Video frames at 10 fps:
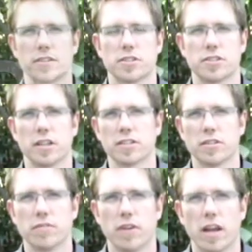this is
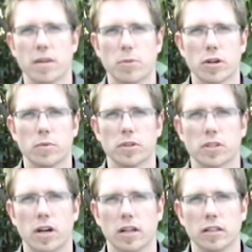Justin Vandenberg with
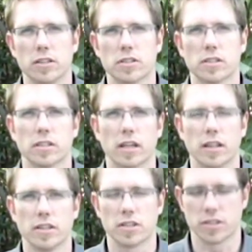Coghlan's,
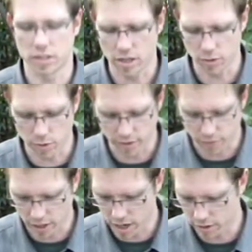and this is another one of
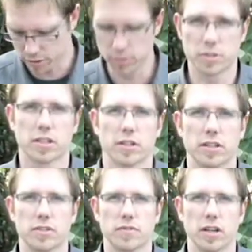our how-to
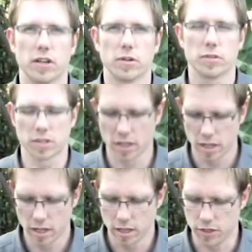series videos.
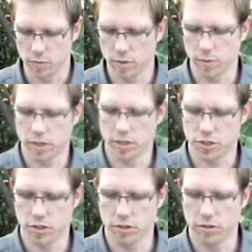This one we're going to
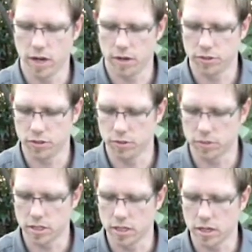show you how to
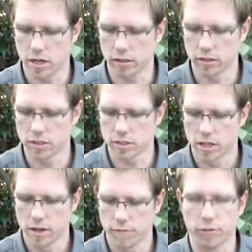use the Coghlan's
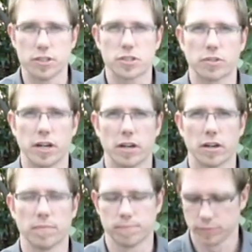Flint
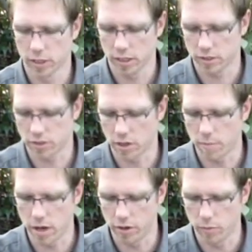Striker. This is our
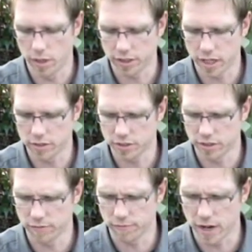model
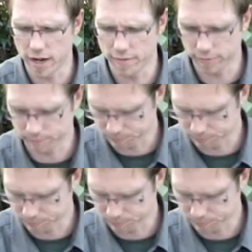1005.